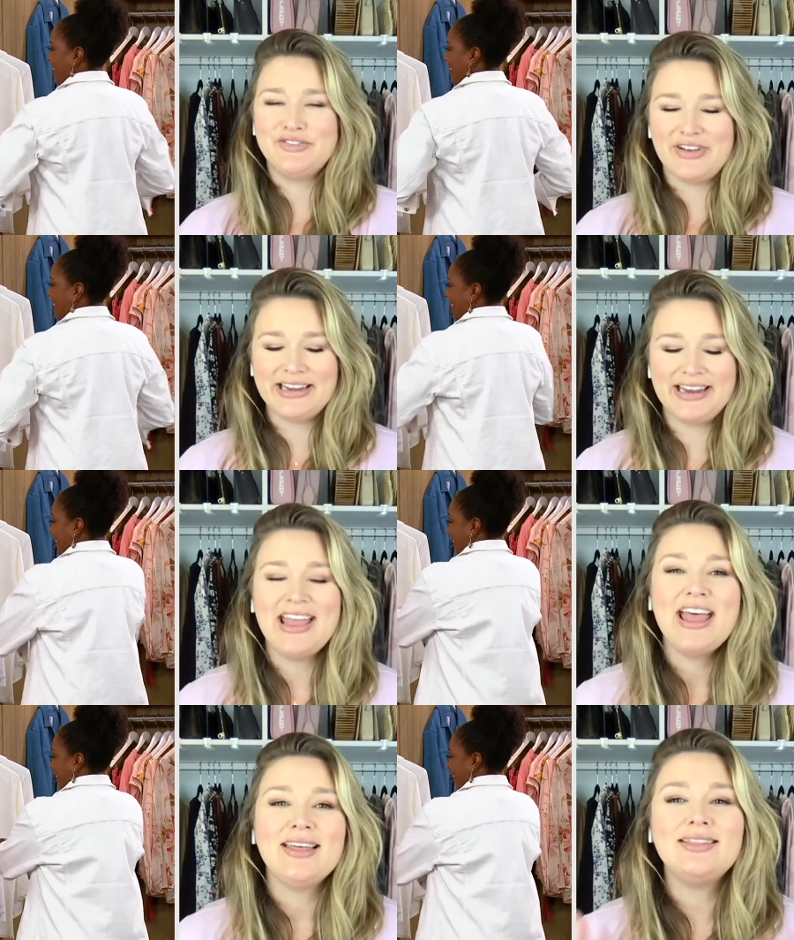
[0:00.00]
Speaker 1: funny.
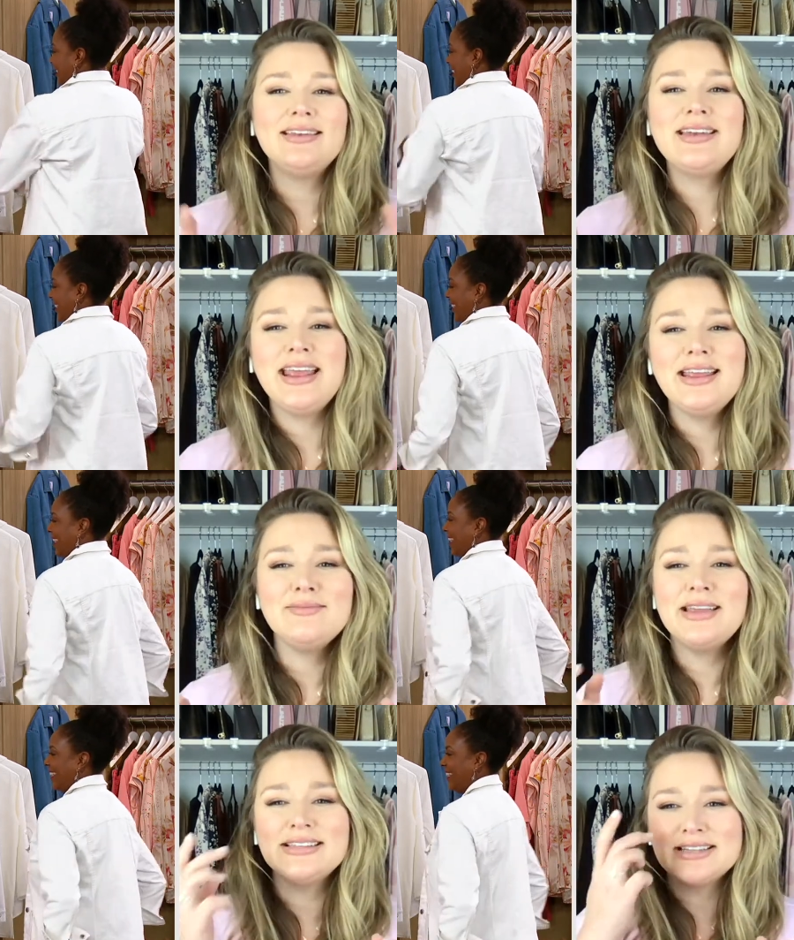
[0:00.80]
The name
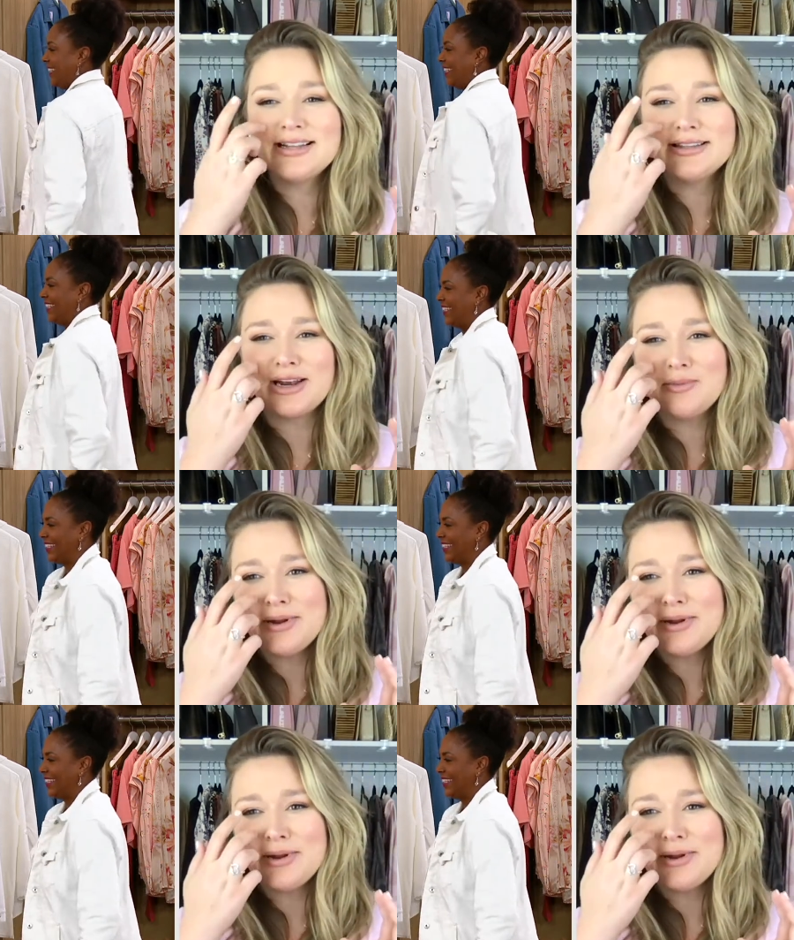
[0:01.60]
is a little bit